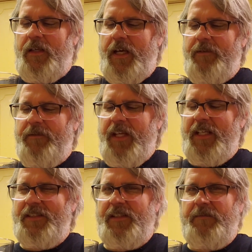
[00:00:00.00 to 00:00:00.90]
I don't think
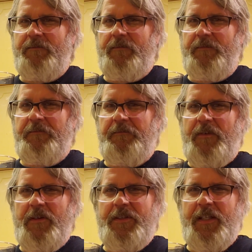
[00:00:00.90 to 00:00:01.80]
it's the
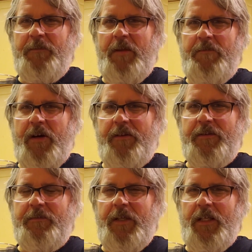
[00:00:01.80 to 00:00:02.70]
first sip that
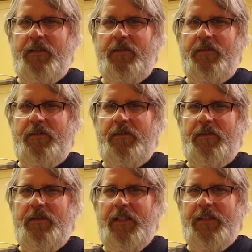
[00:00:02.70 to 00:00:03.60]
bothers me
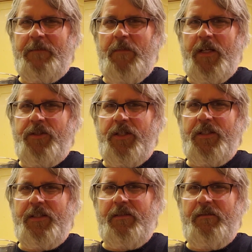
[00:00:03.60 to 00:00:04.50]
as much
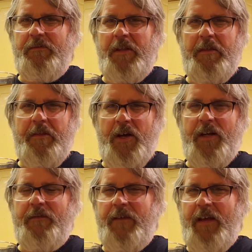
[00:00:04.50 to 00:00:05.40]
as the
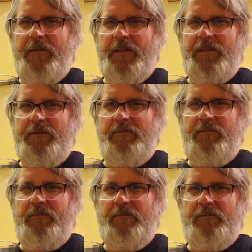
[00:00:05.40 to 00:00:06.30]
thought of having to
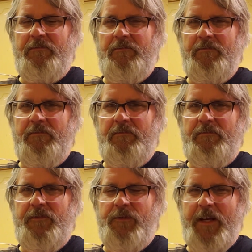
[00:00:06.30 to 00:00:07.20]

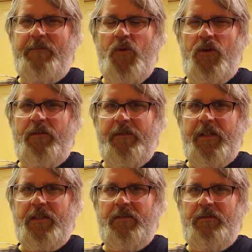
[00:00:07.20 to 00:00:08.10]
drink more of
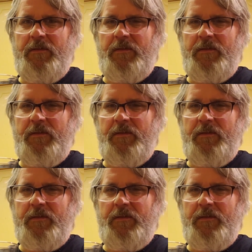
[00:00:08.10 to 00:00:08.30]
this.